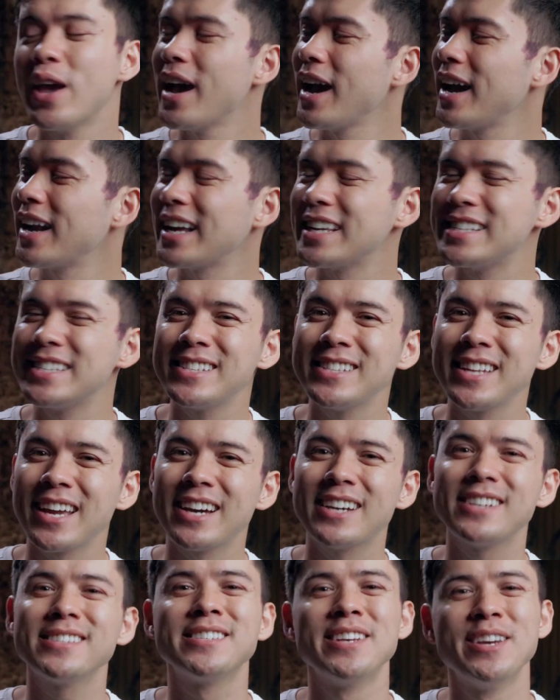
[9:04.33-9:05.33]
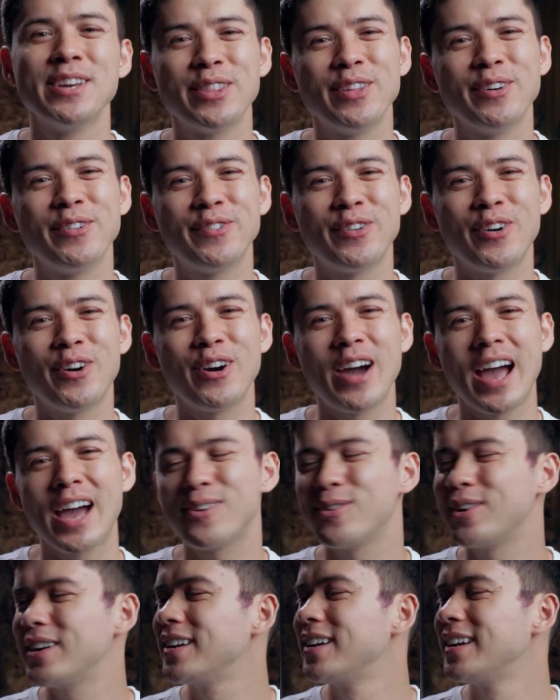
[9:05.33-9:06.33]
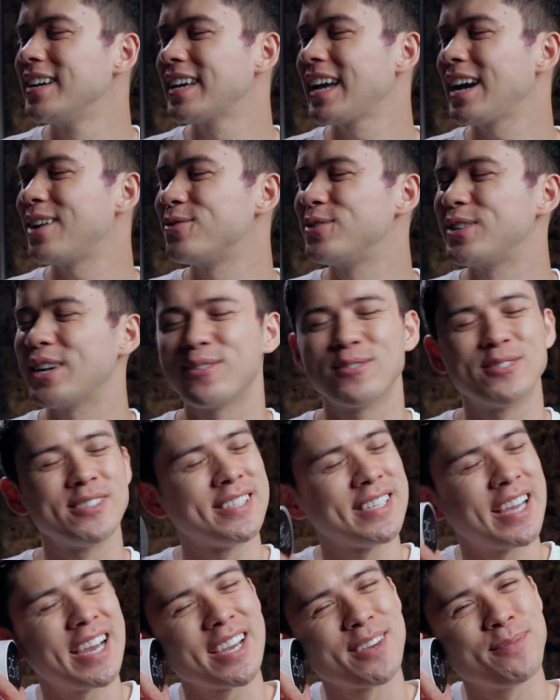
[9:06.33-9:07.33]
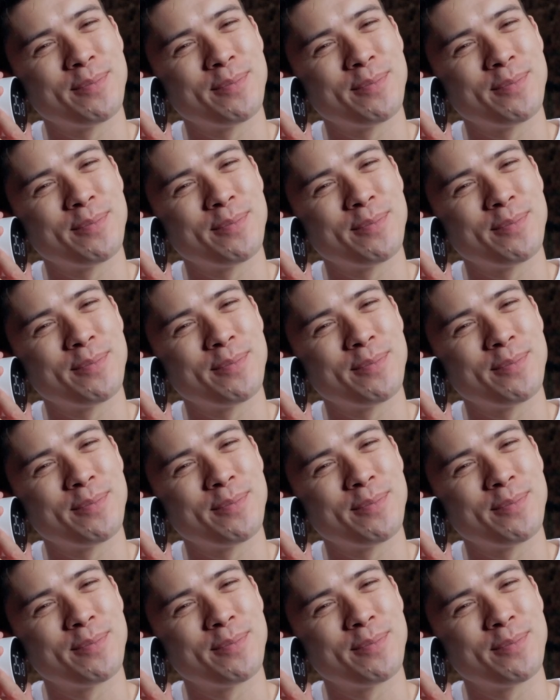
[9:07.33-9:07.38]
and I start the 4-hour countdown timer.